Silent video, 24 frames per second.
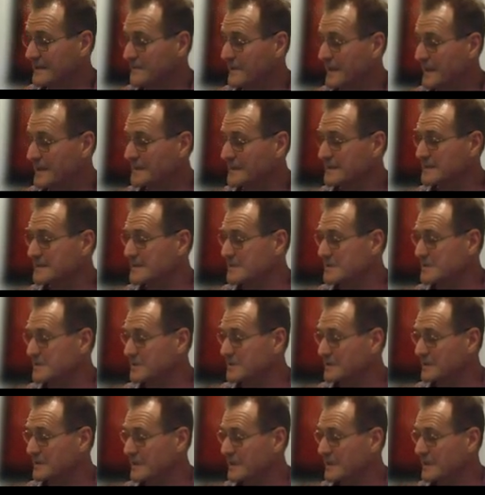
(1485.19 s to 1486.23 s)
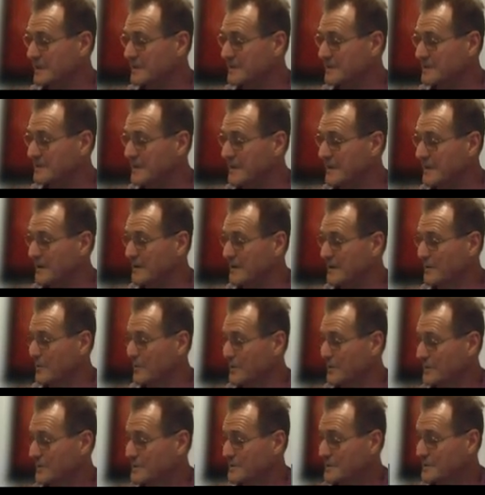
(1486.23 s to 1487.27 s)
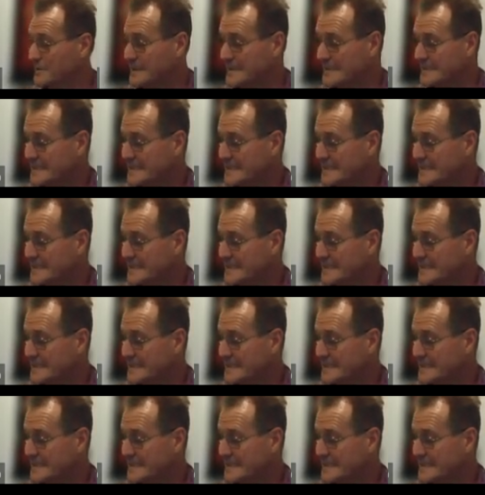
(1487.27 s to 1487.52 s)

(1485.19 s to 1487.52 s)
make this journey, yet want to